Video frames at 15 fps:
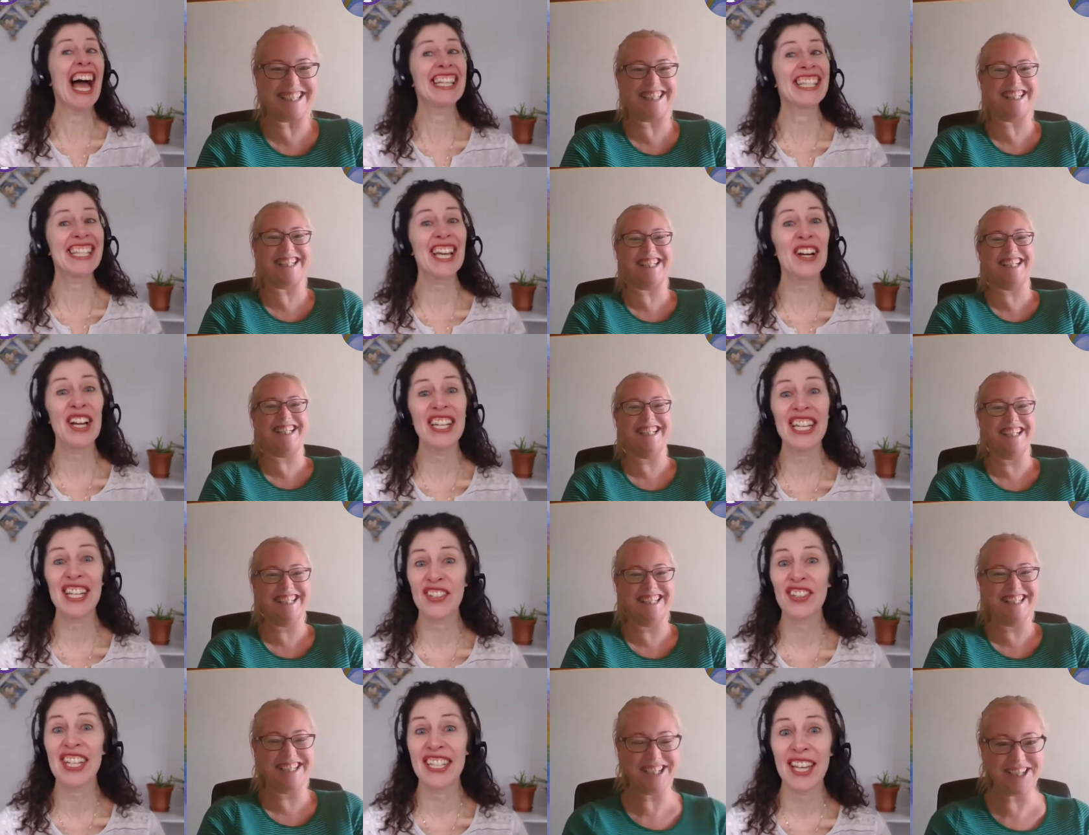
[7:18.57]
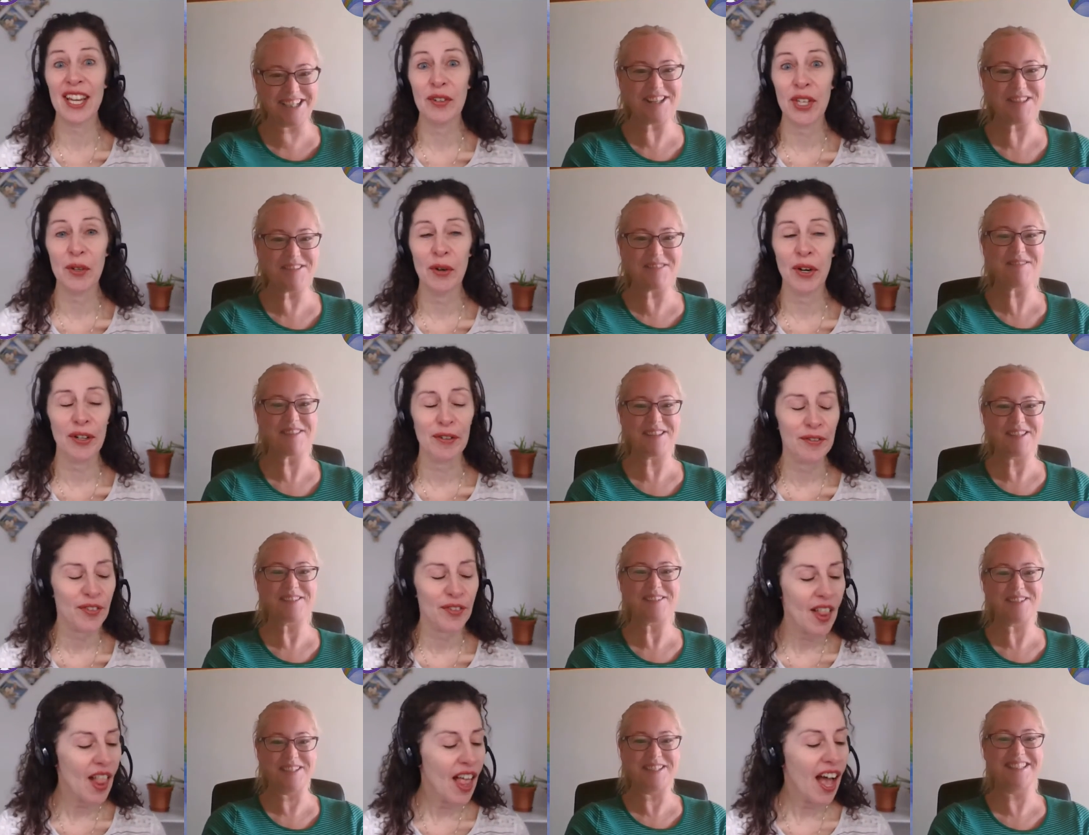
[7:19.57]
Speaker 1: and tell and literally tell you
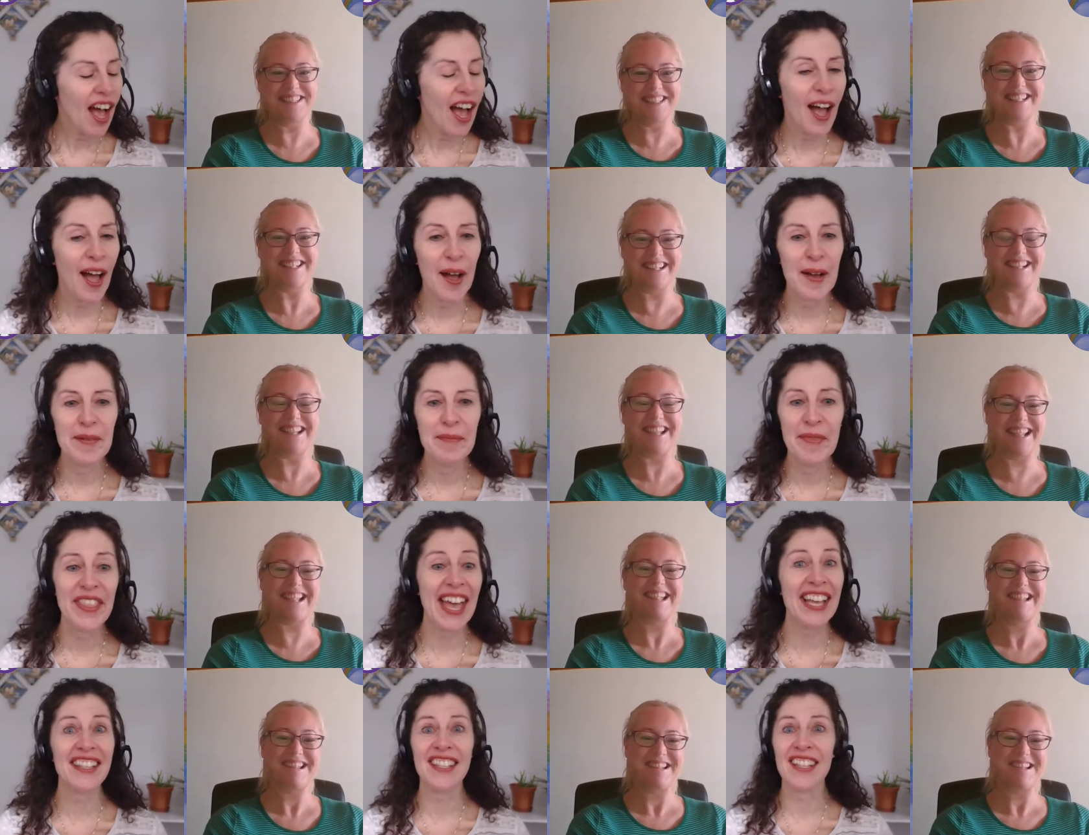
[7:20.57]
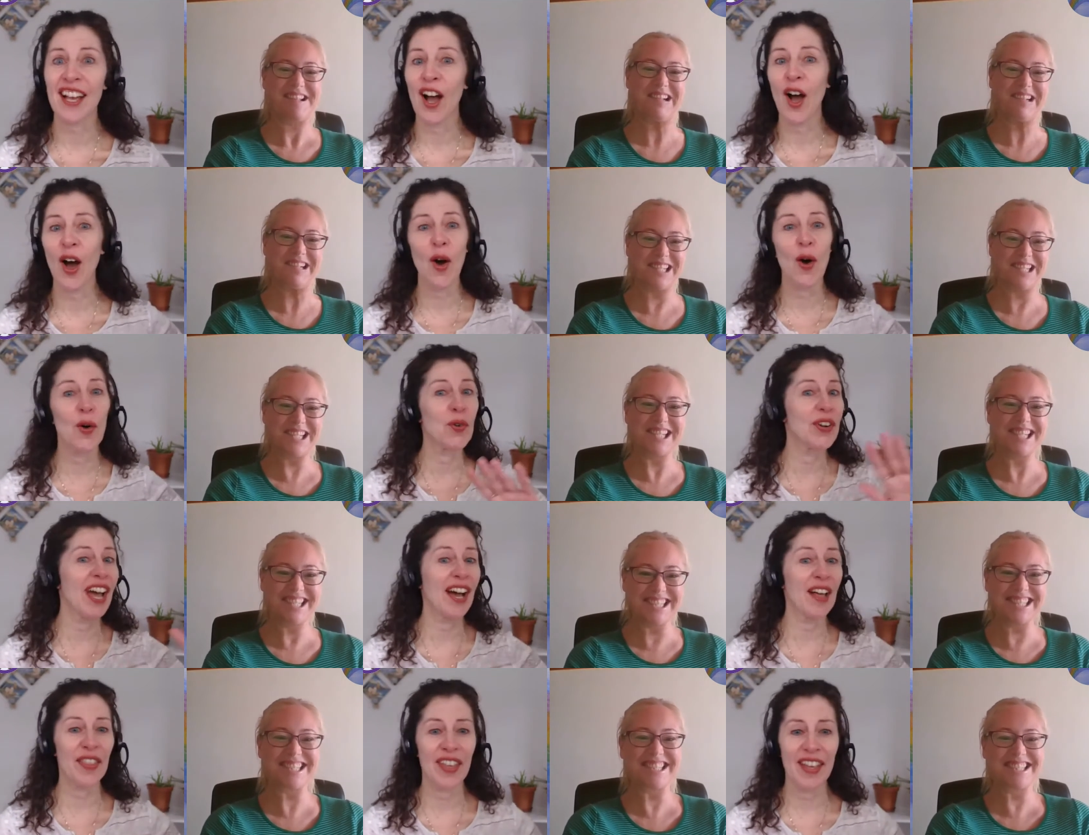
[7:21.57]
off. Um, but that's a whole
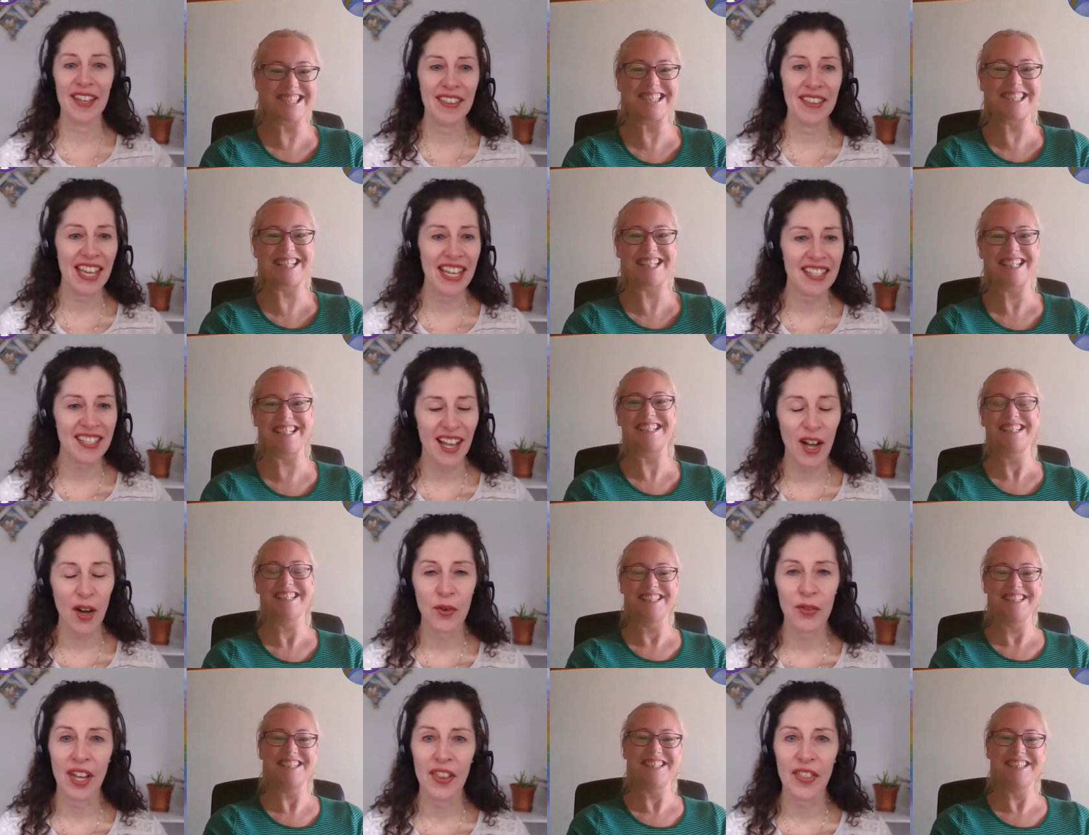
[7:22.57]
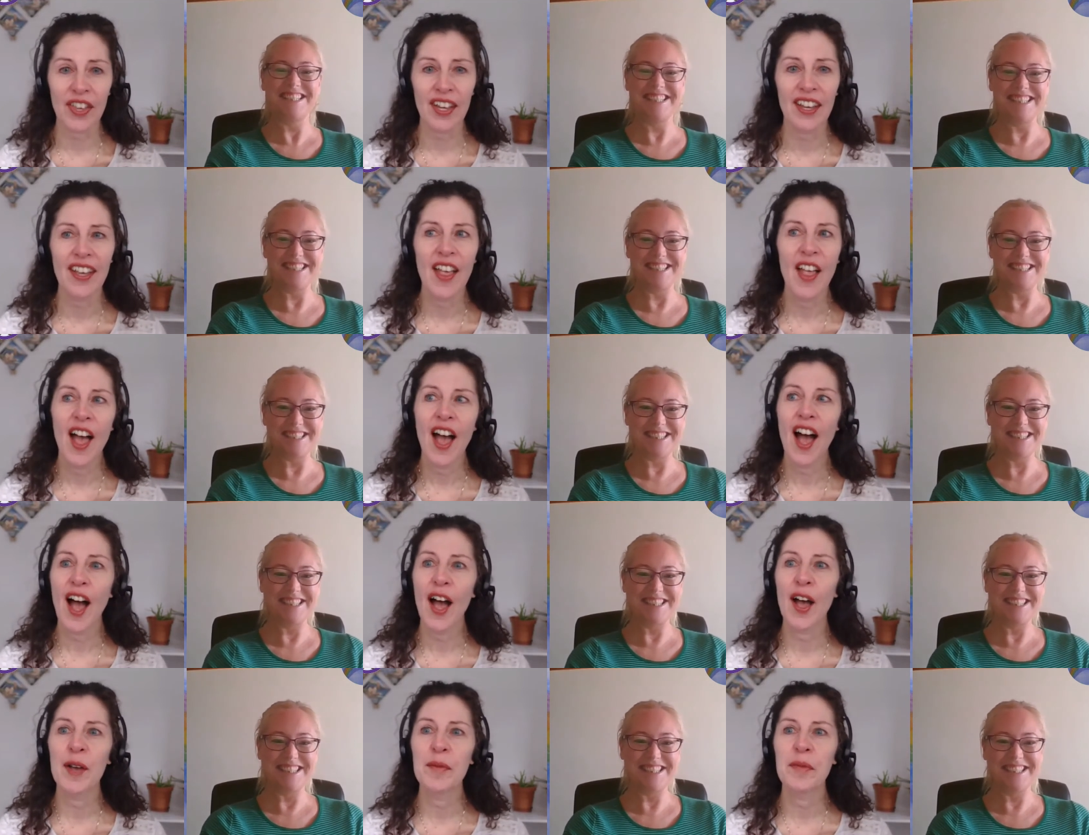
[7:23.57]
nother that's a whole nother
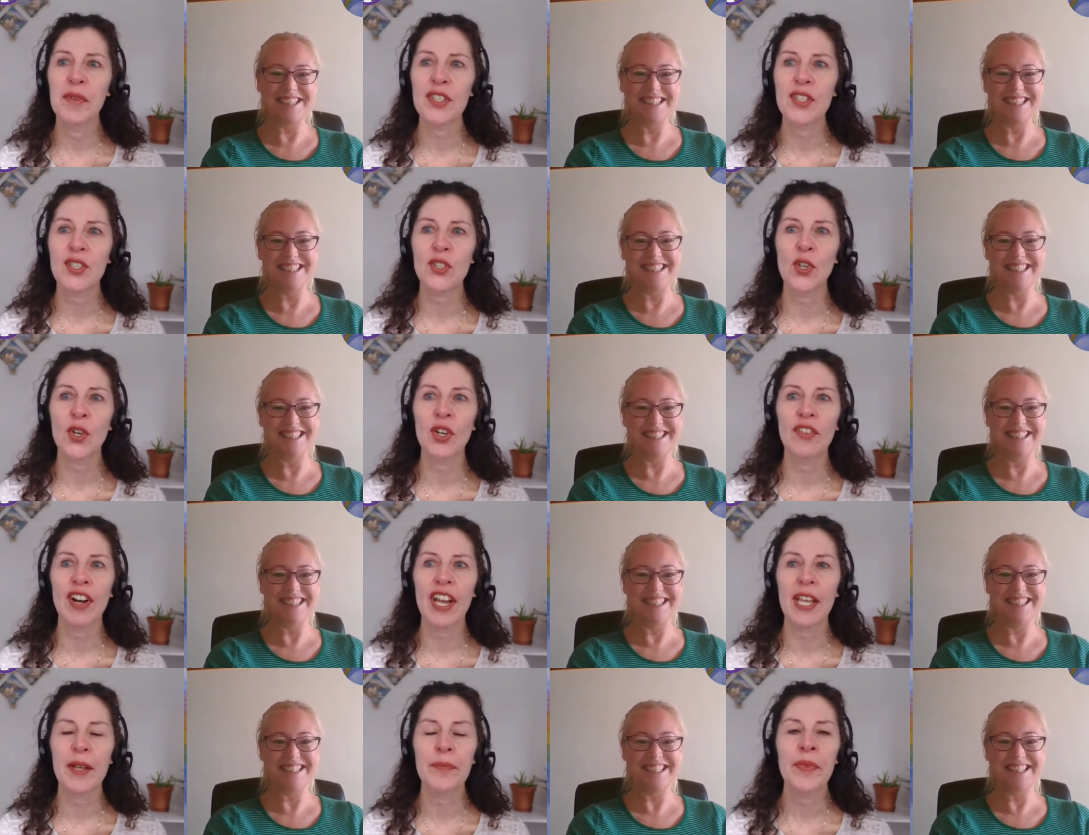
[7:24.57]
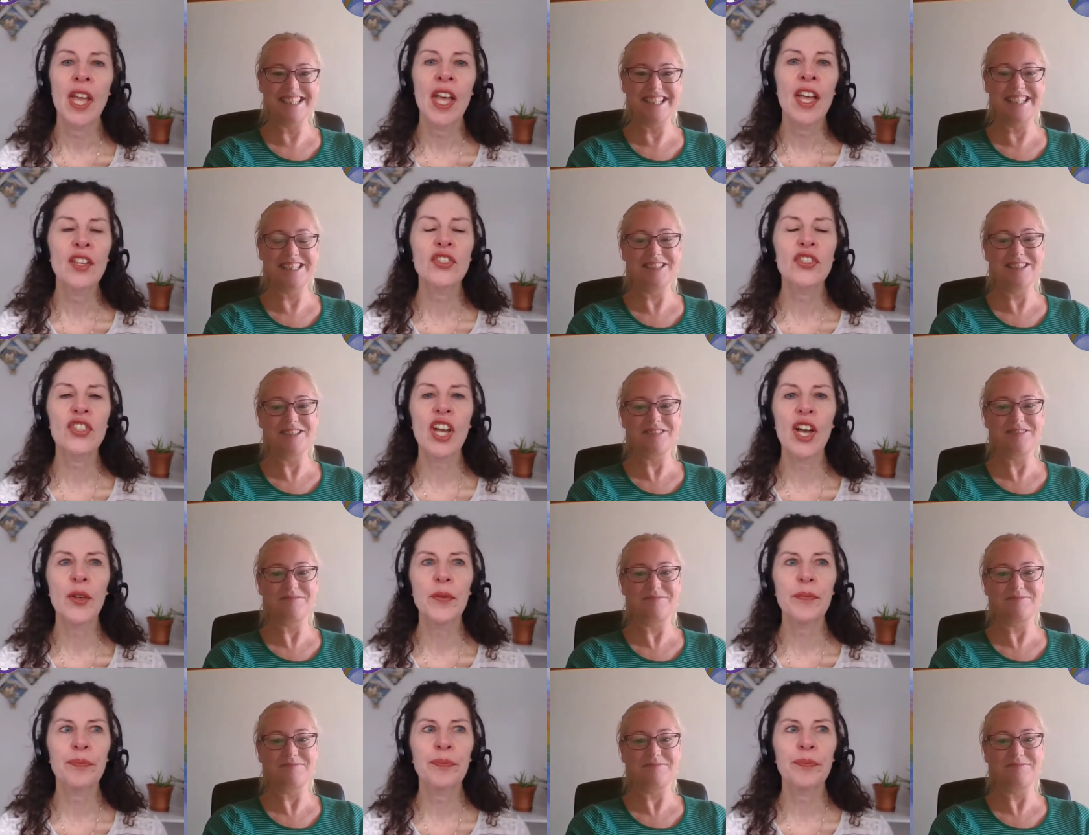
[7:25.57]
um, story. So